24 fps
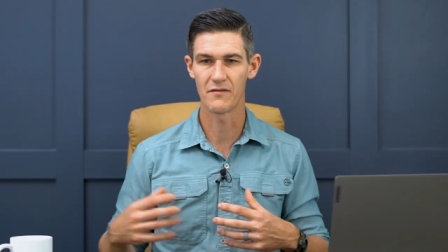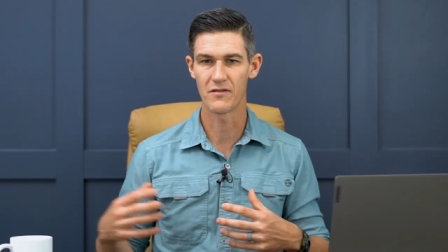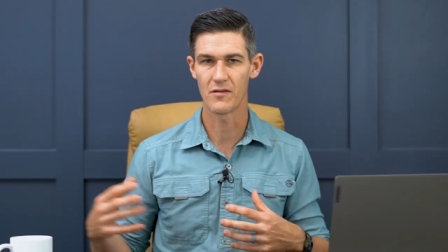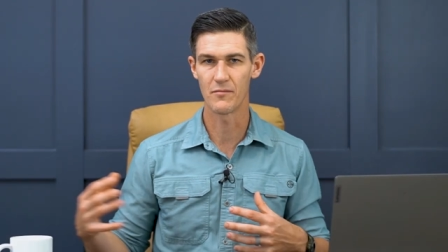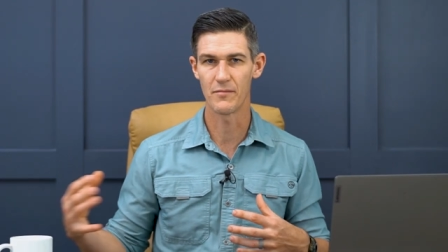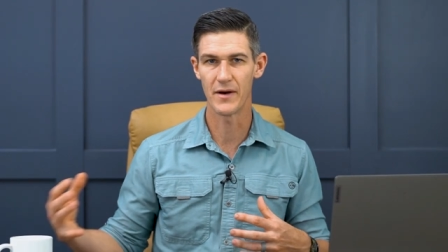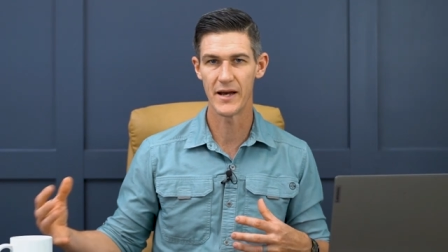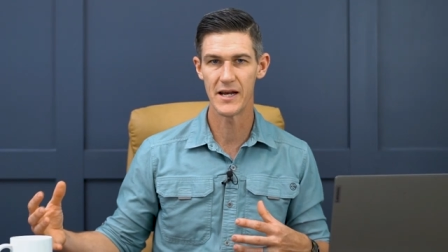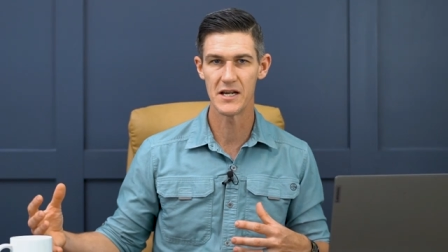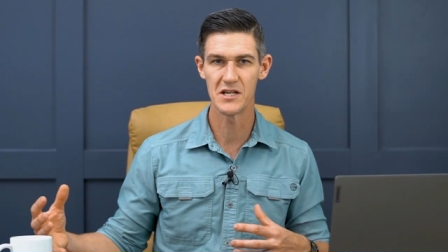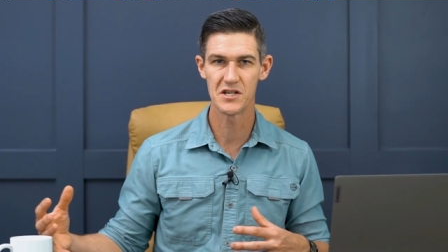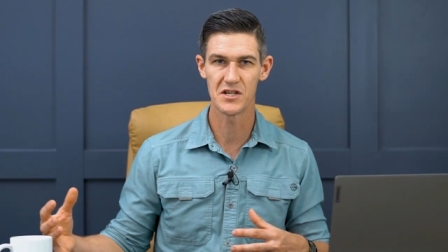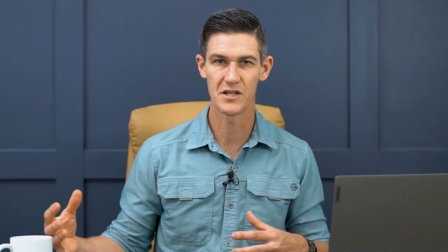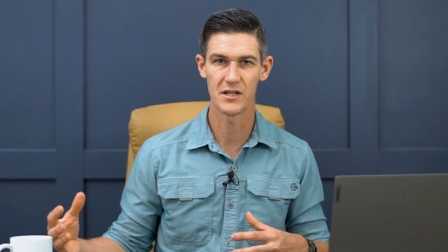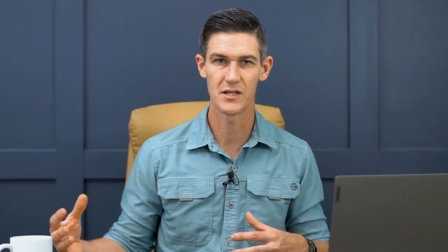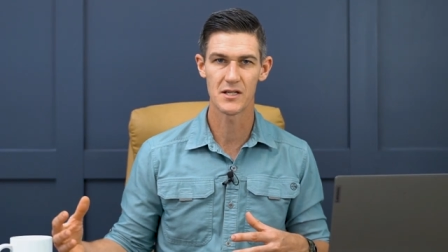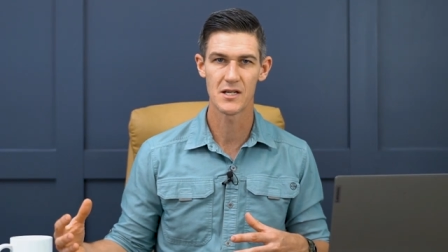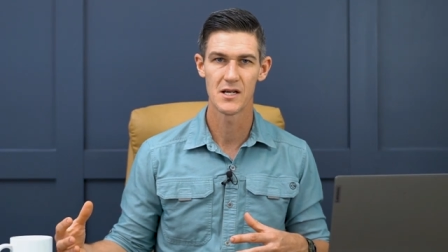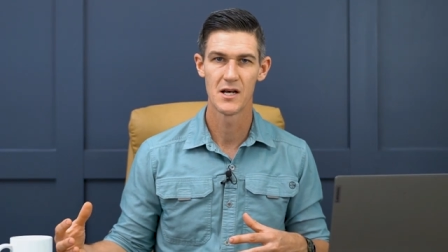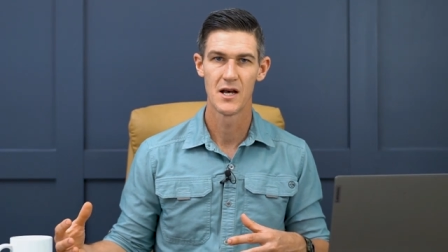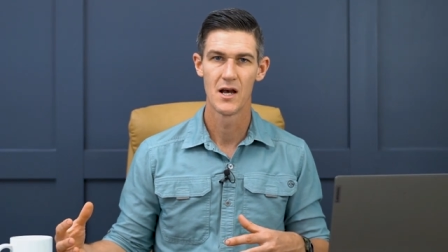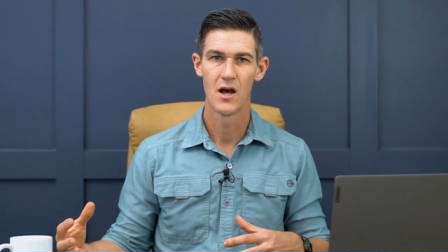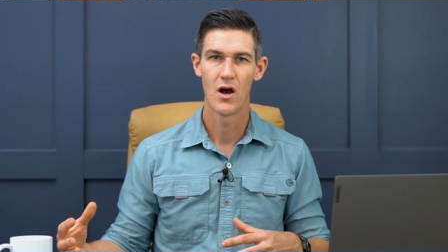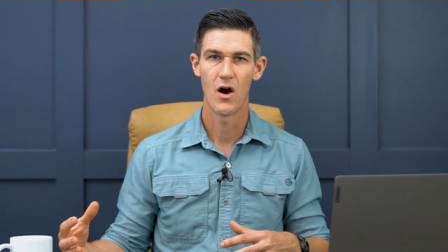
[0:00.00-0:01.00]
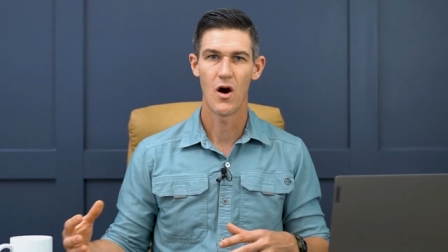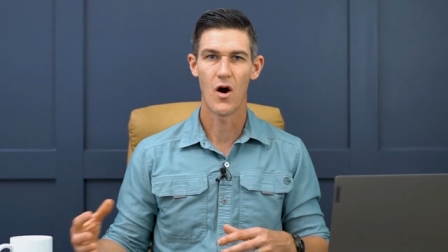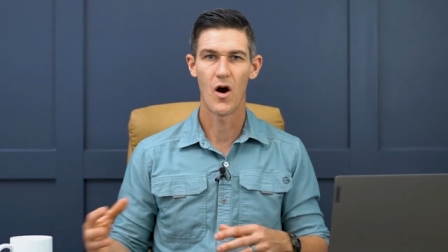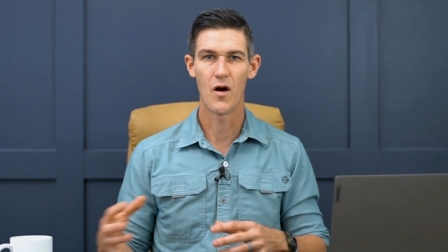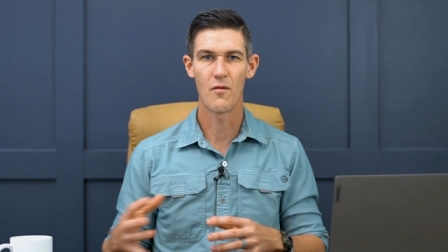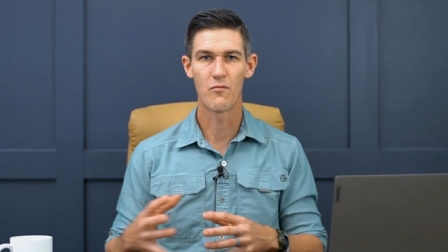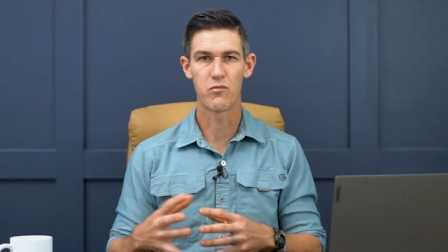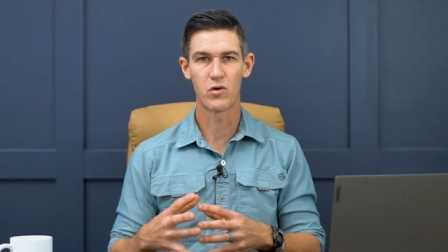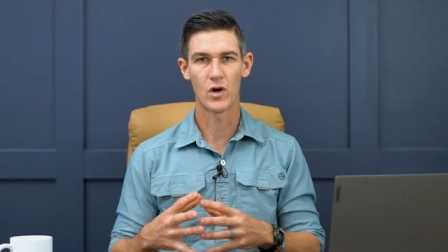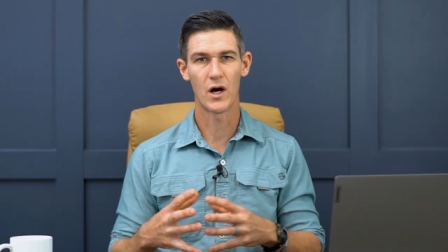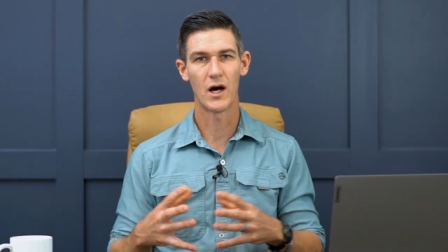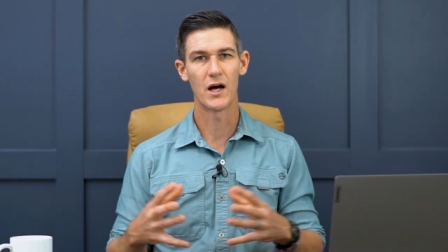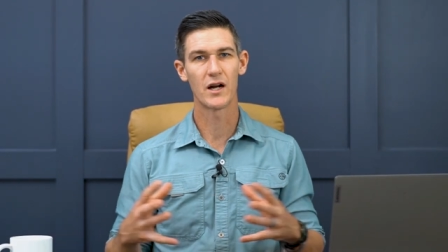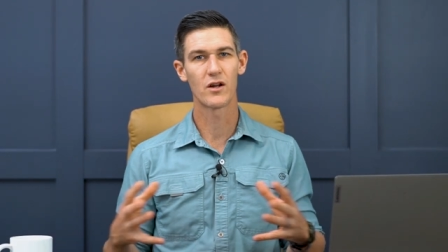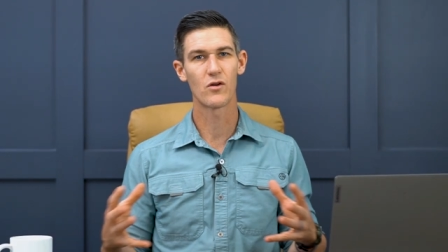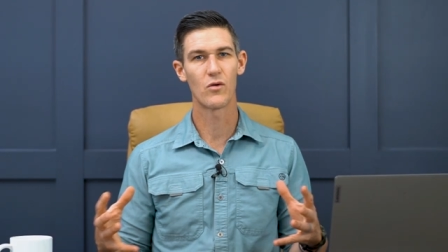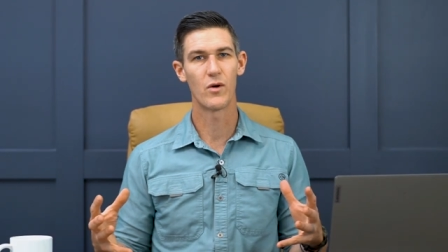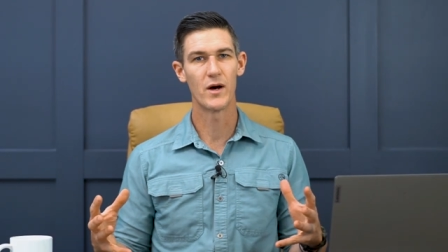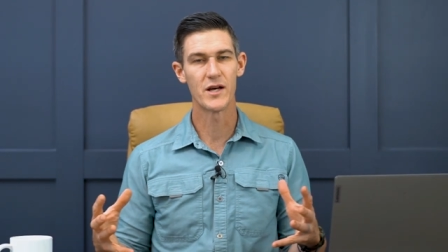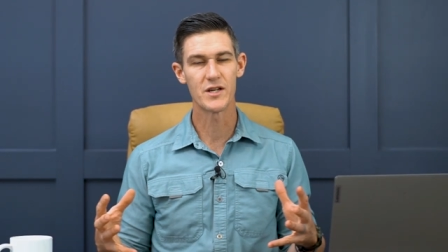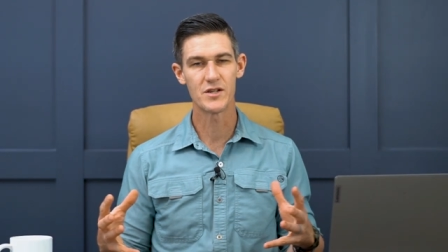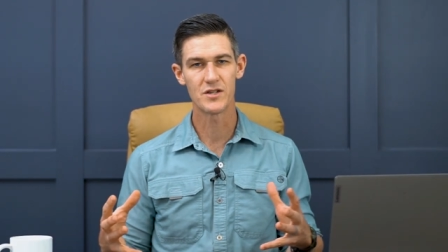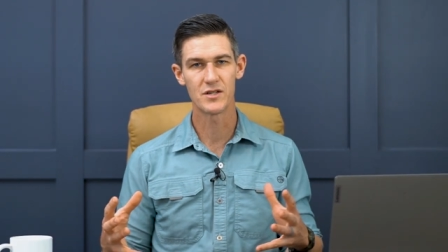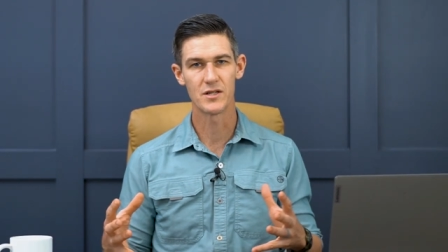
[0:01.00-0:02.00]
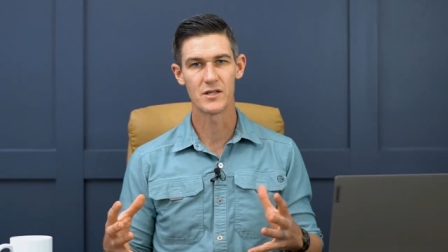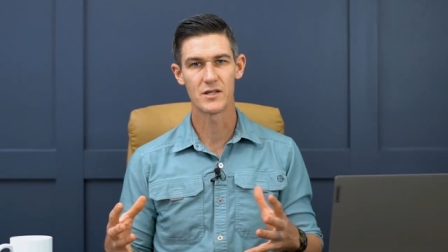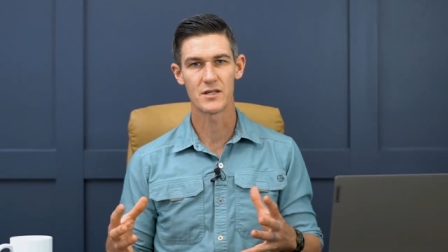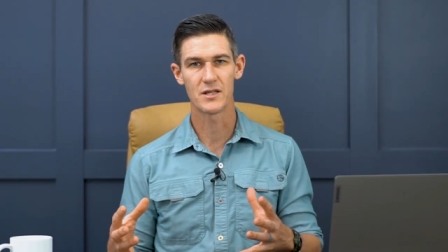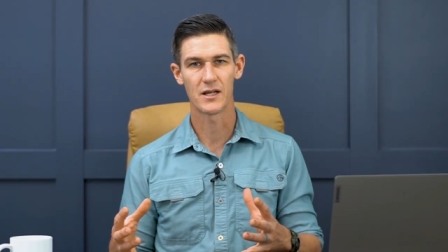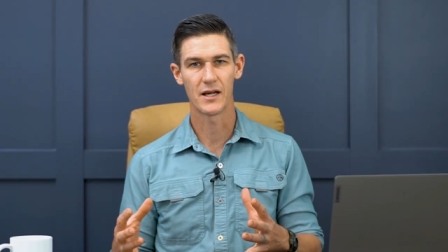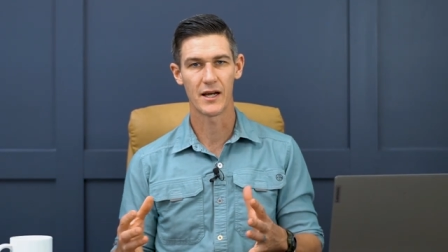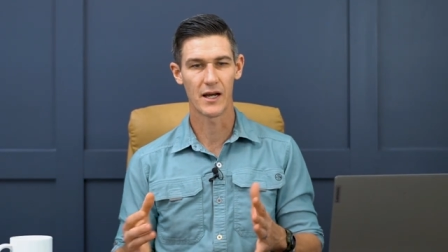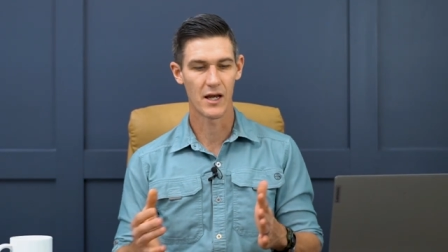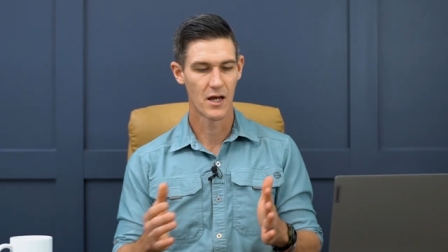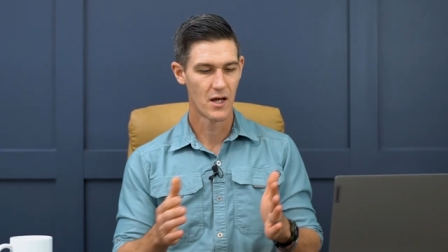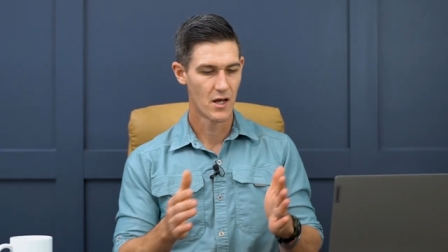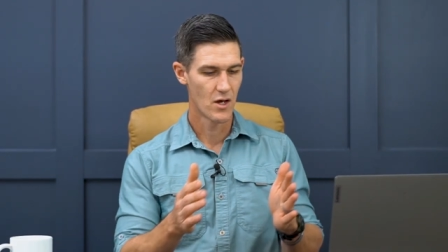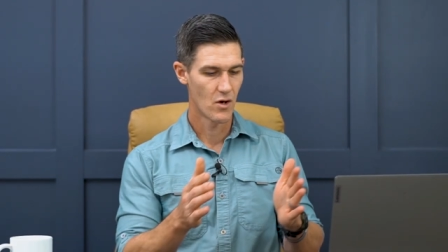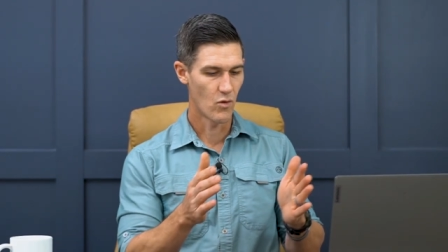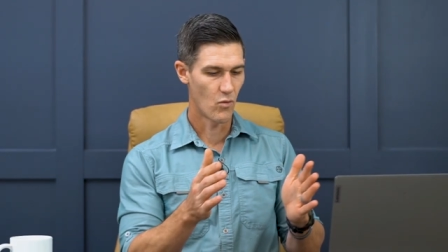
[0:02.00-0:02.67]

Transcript: from patients are broad questions like,